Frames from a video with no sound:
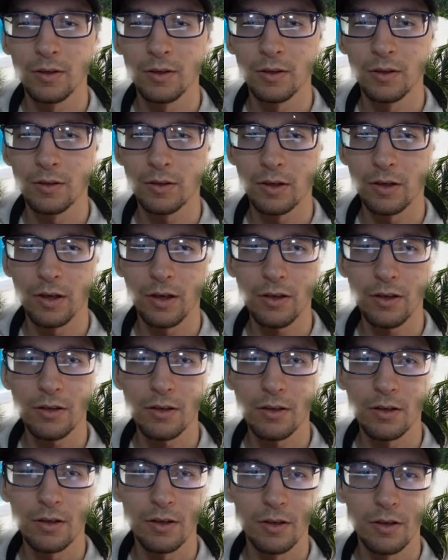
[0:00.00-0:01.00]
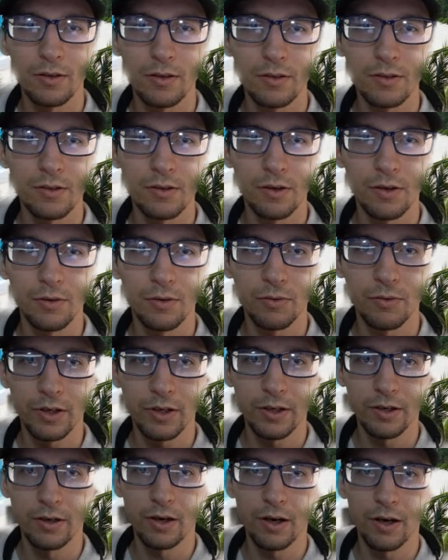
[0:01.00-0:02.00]
Okay, so we're
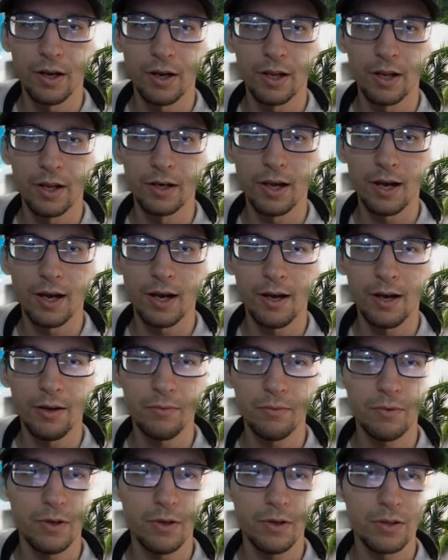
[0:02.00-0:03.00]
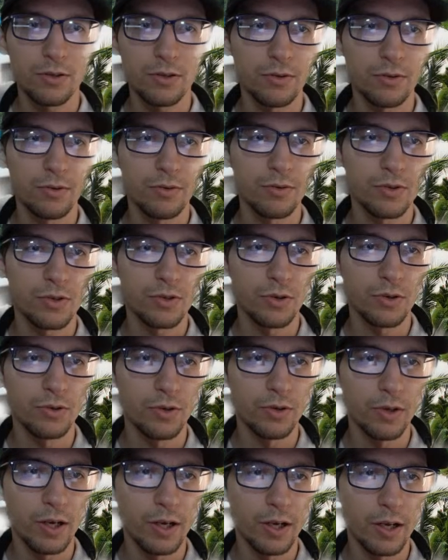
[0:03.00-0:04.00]
here, and I want to show you
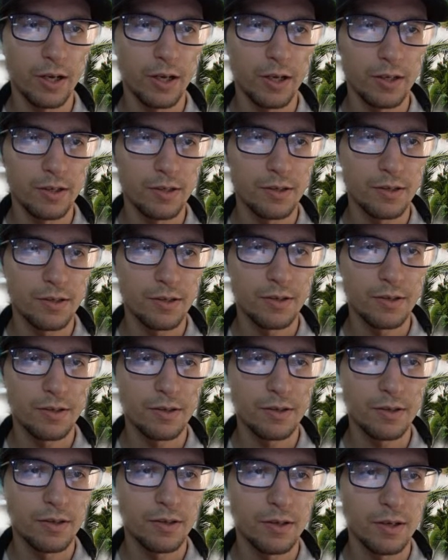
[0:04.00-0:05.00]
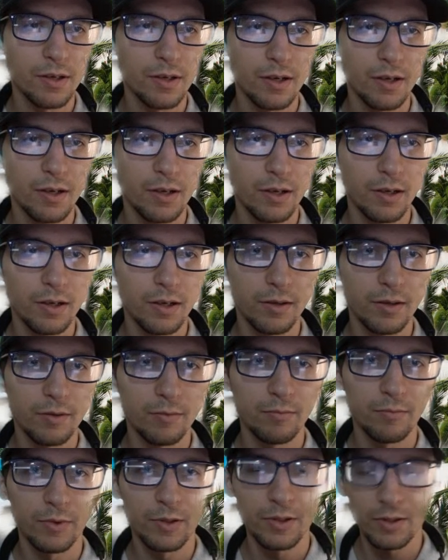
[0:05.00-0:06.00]
guys.
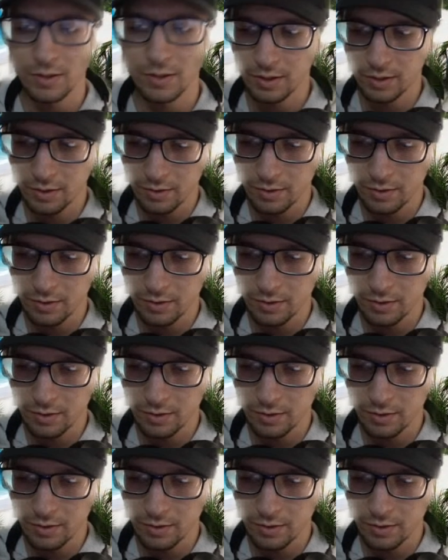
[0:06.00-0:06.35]
Let's see.